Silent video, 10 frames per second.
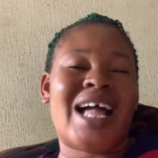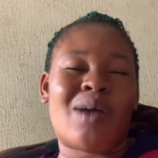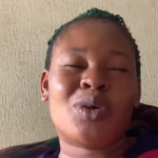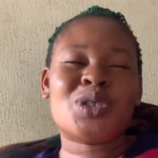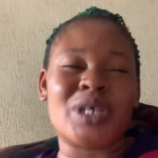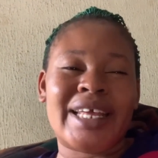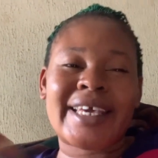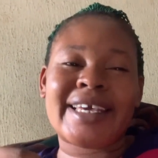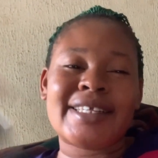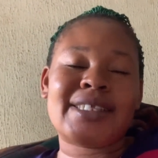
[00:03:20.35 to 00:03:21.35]
I want to
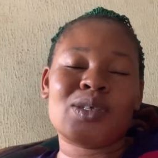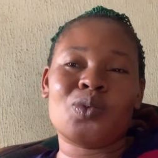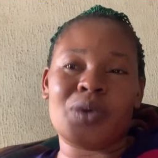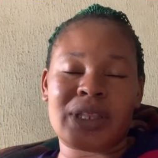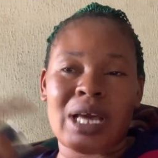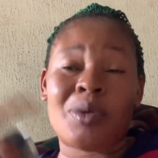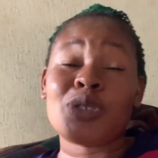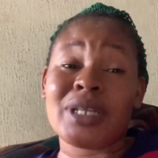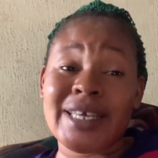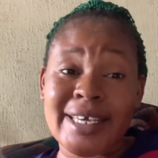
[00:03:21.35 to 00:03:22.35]
link
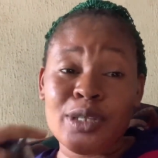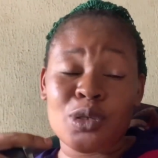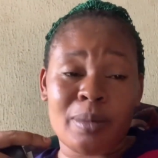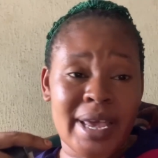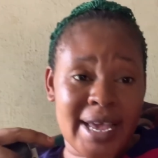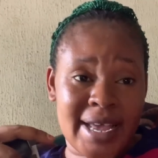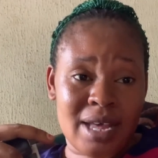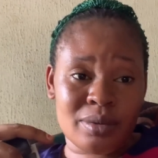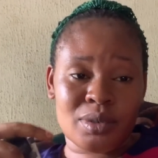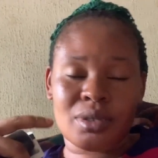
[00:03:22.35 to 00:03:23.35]
it to my
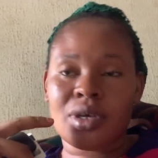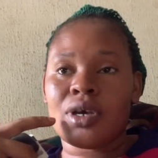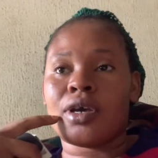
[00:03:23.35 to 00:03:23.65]
account.